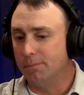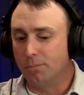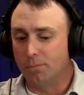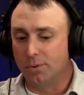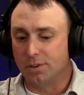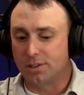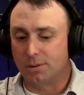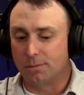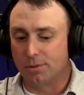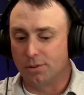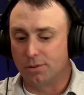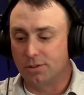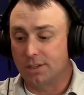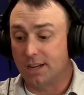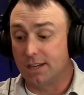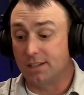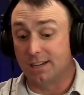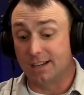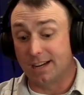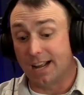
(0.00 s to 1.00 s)
with some of those
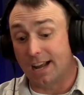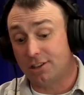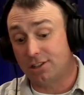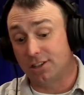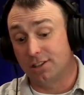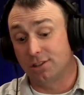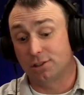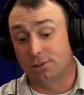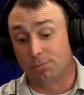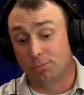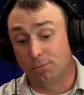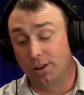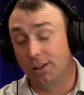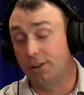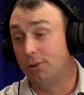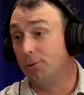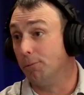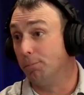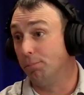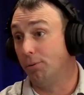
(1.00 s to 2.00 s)
cases. And actually, there's some
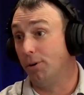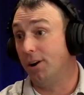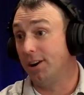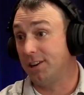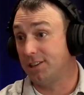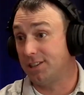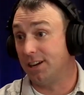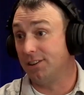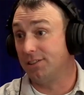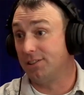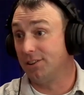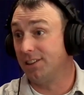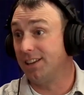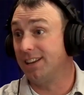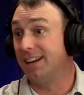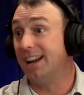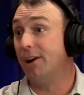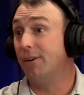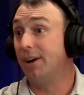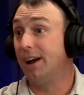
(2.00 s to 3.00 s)
really cool products out there
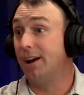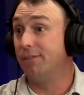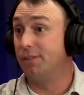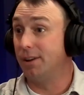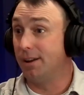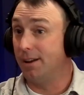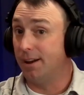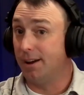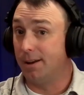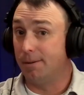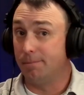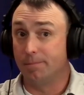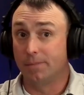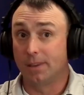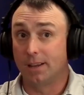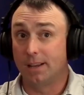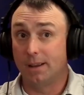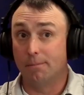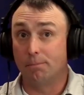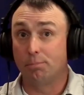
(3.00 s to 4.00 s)
that now have
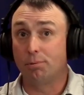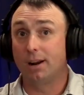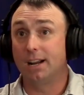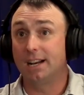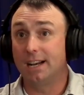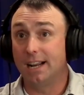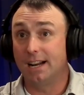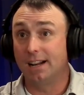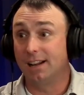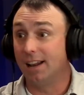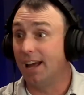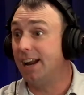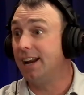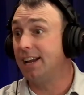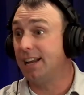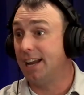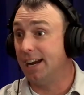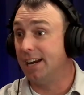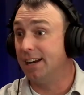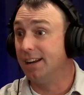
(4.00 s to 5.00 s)
impregnated
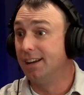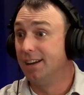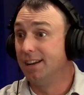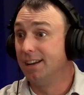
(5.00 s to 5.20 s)
lidocaine.